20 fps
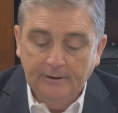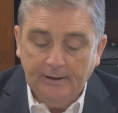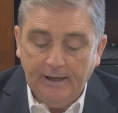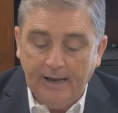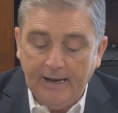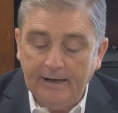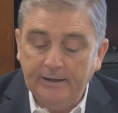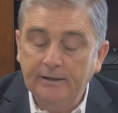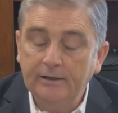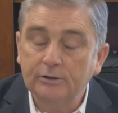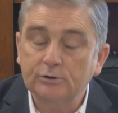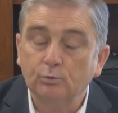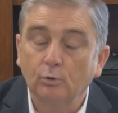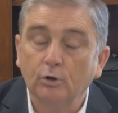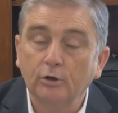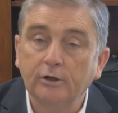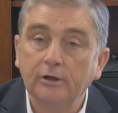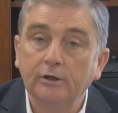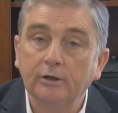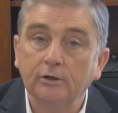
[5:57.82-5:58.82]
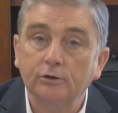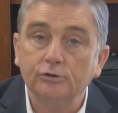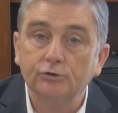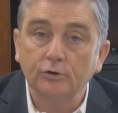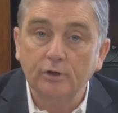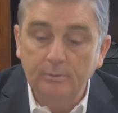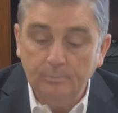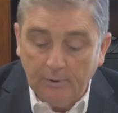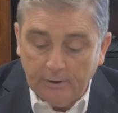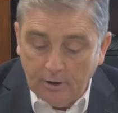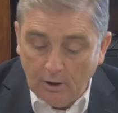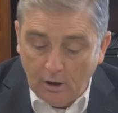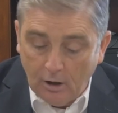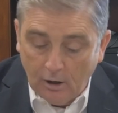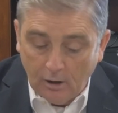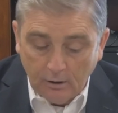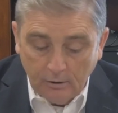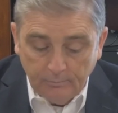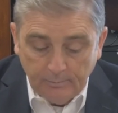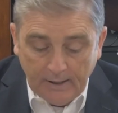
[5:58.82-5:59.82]
Andy's working extremely
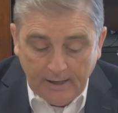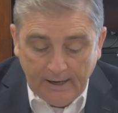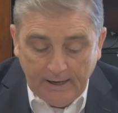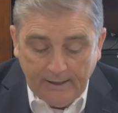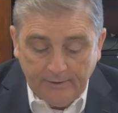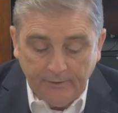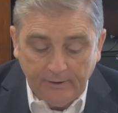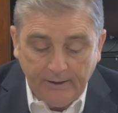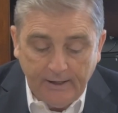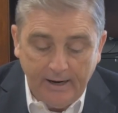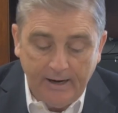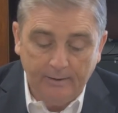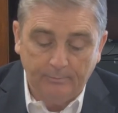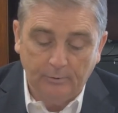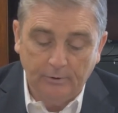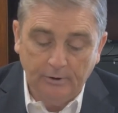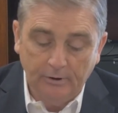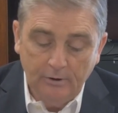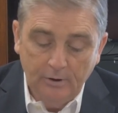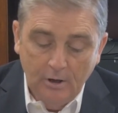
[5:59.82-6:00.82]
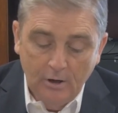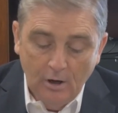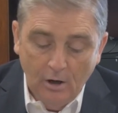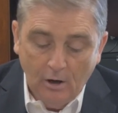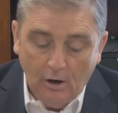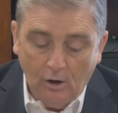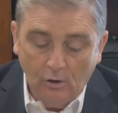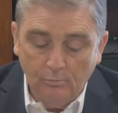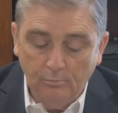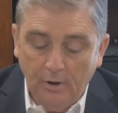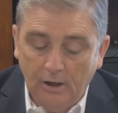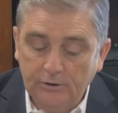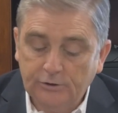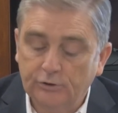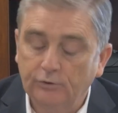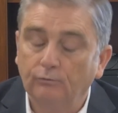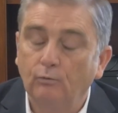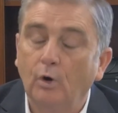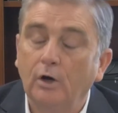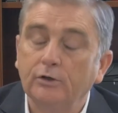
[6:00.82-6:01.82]
hard behind the camera on much
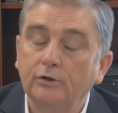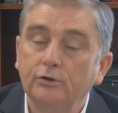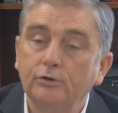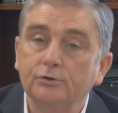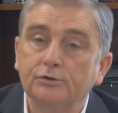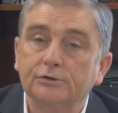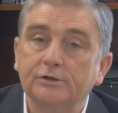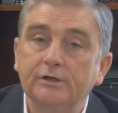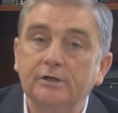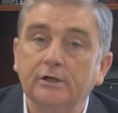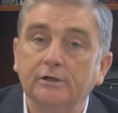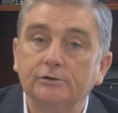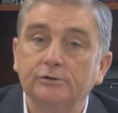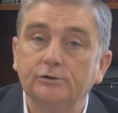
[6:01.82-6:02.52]
of what you see us